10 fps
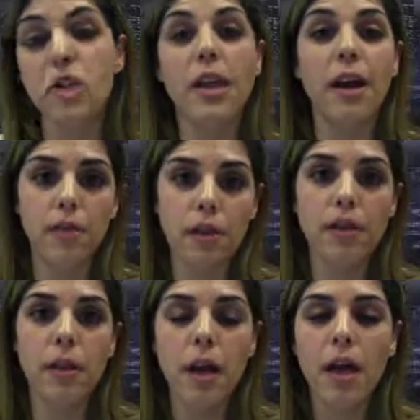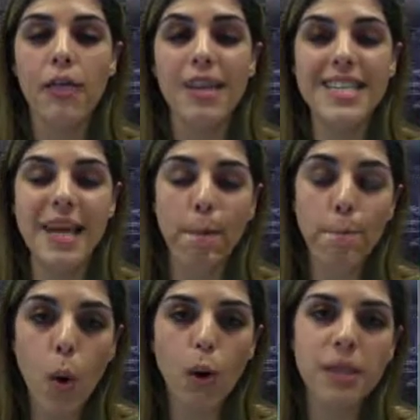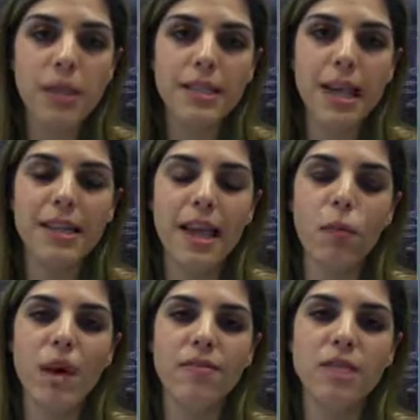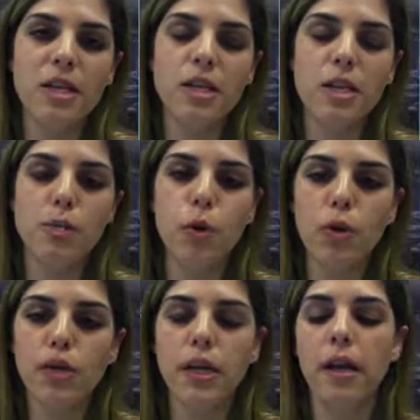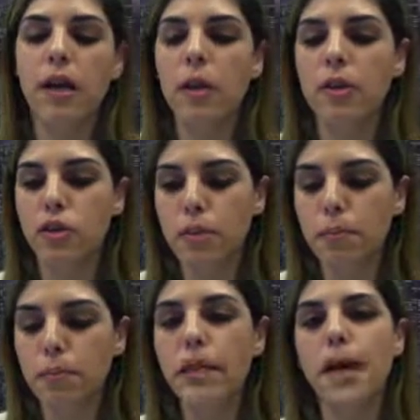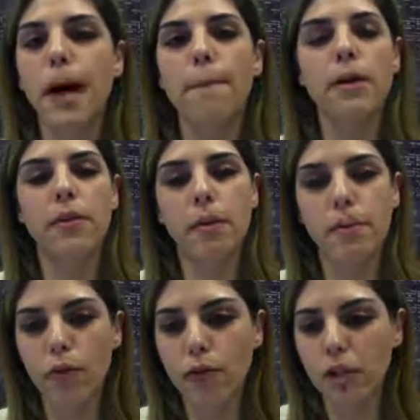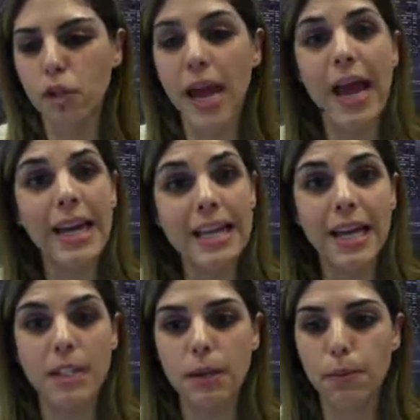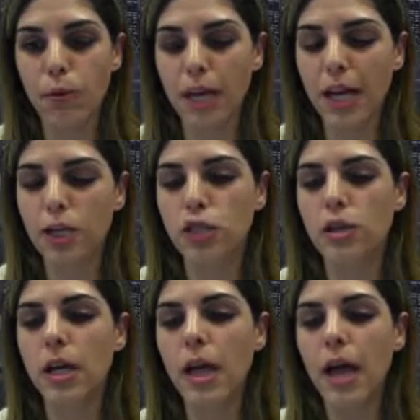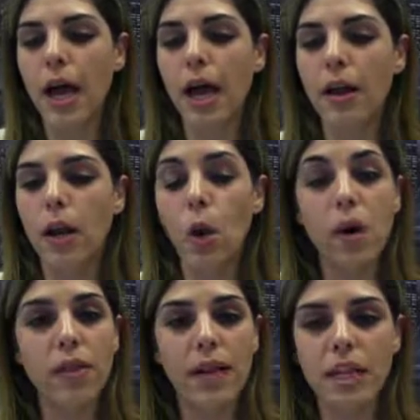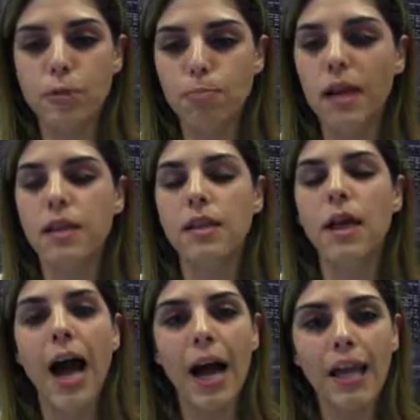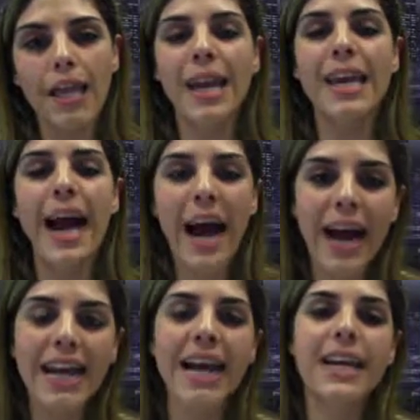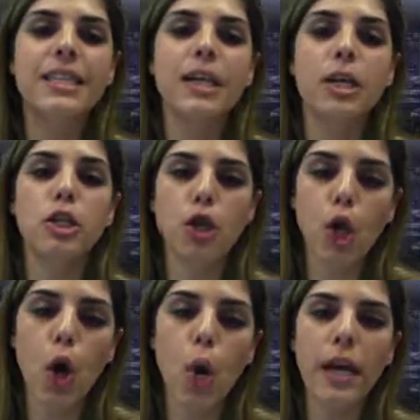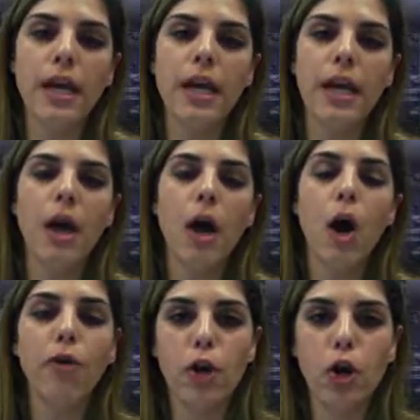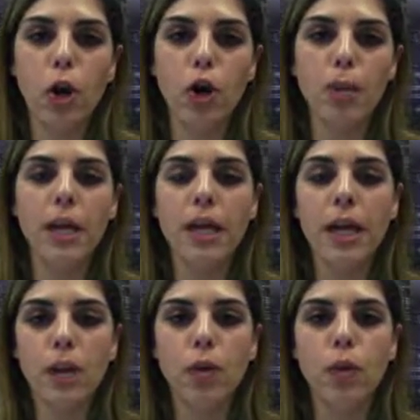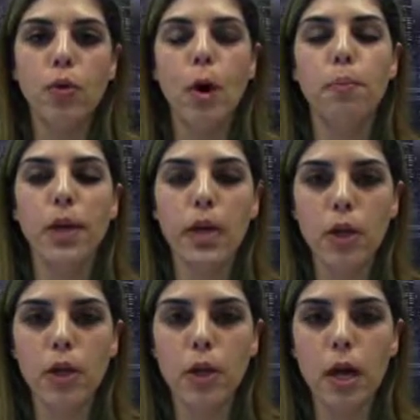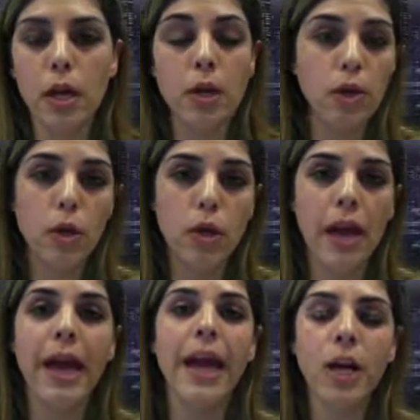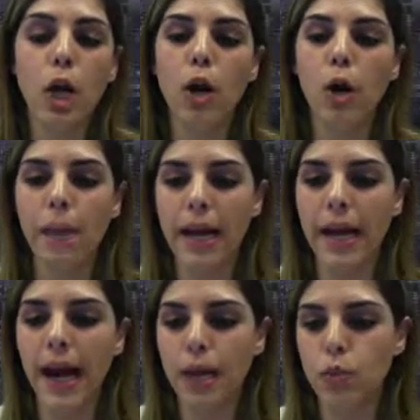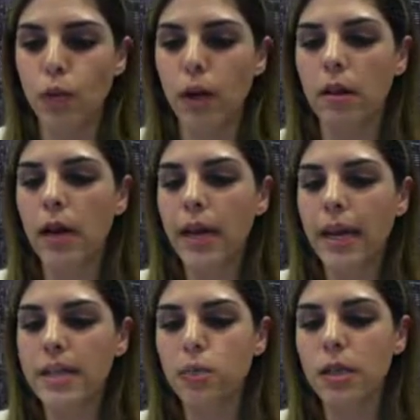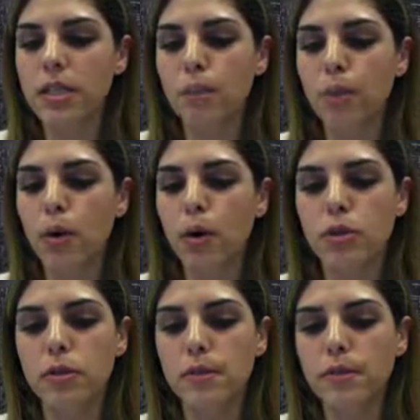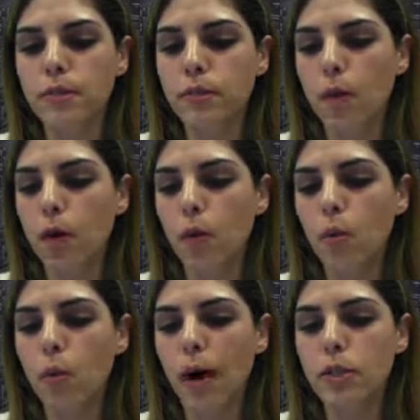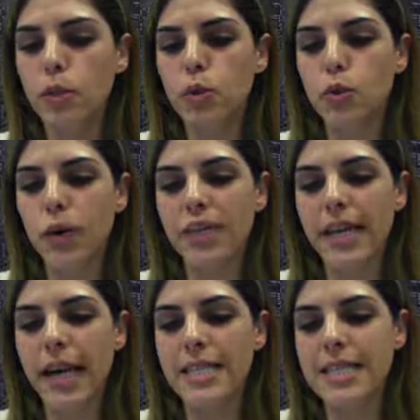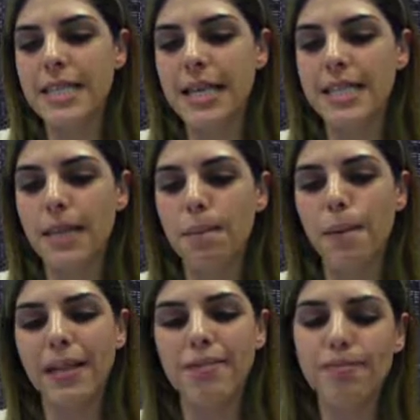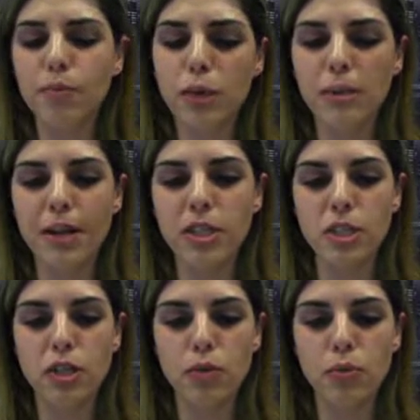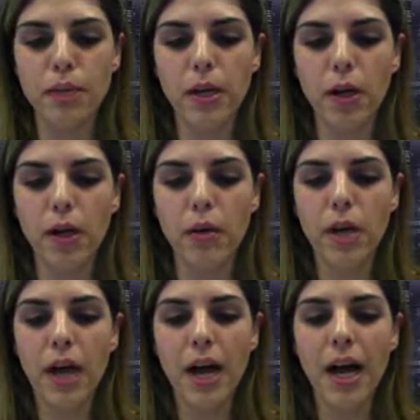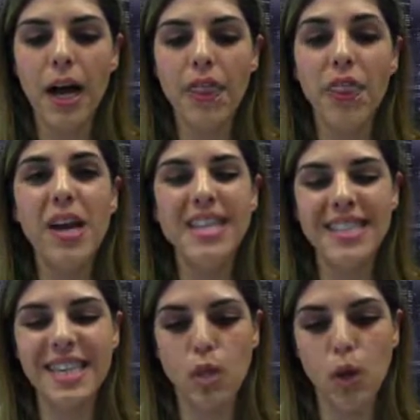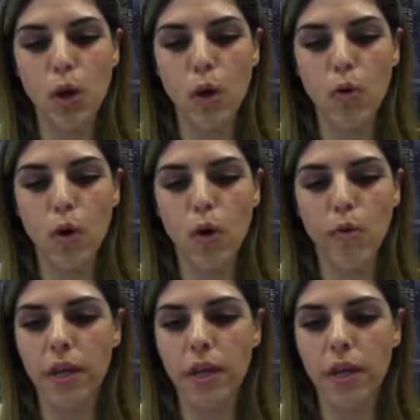after the disappointing data we have seen this morning, the GDP number, the manufacturing and industrial production, lower than expected, again highlighting a slowing of economy in Europe, in UK and globally as well. Next real support, 128.60, but pretty much it should be on Thursday's low over